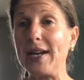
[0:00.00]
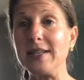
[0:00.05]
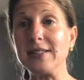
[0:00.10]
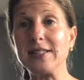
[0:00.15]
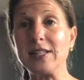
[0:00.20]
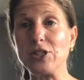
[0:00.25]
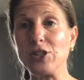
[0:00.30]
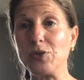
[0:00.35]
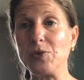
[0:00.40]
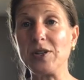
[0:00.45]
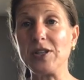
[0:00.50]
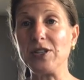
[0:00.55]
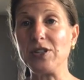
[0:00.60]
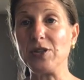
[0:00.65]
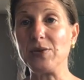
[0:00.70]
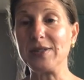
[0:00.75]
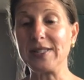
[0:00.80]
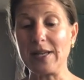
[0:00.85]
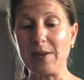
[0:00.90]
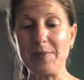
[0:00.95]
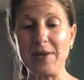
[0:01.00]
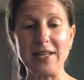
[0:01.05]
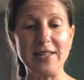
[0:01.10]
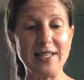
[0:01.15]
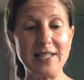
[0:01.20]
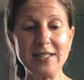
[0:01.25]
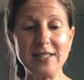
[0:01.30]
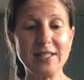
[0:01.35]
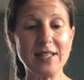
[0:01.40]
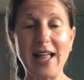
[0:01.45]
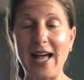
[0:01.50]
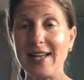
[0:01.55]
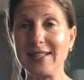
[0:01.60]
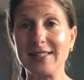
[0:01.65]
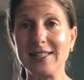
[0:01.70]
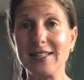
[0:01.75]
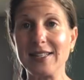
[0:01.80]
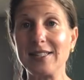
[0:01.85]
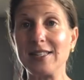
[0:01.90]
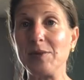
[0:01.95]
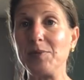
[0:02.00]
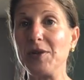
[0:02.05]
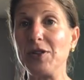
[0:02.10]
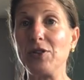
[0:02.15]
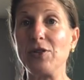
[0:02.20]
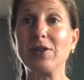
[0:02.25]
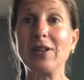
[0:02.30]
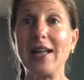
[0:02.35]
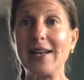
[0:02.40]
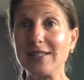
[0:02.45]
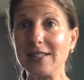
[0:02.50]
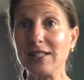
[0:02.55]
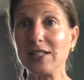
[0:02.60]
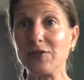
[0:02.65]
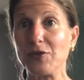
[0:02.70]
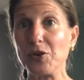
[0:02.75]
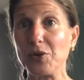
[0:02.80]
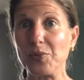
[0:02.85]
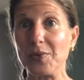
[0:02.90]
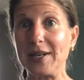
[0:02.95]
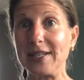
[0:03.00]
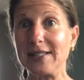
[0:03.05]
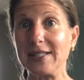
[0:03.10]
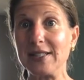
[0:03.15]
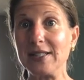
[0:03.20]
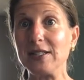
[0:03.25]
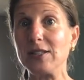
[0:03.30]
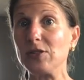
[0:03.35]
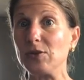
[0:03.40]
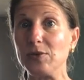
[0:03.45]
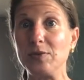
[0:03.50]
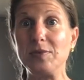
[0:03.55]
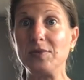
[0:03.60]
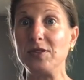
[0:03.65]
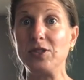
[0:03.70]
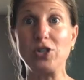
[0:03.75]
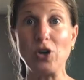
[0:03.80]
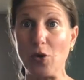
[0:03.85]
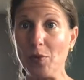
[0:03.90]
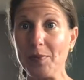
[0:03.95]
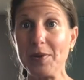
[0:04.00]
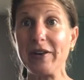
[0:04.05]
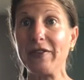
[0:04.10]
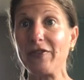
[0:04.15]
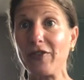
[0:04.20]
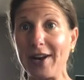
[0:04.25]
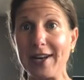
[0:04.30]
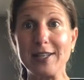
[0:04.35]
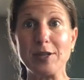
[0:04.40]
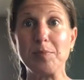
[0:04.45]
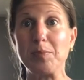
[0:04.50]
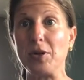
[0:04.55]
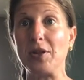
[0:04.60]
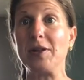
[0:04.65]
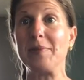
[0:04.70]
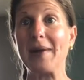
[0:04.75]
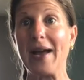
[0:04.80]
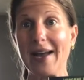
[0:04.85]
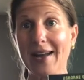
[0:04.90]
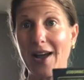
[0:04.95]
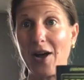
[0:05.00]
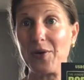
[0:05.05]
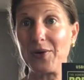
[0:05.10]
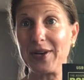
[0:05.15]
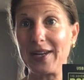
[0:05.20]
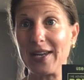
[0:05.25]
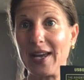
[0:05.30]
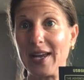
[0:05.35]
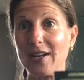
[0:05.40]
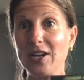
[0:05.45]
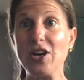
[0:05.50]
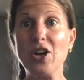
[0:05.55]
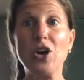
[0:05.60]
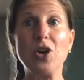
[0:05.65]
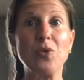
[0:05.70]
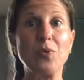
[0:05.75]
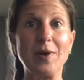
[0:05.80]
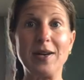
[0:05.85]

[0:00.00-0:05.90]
ways that you can use them. And these classics, I mean, they're classics for a reason, so don't be afraid to pull it back out again.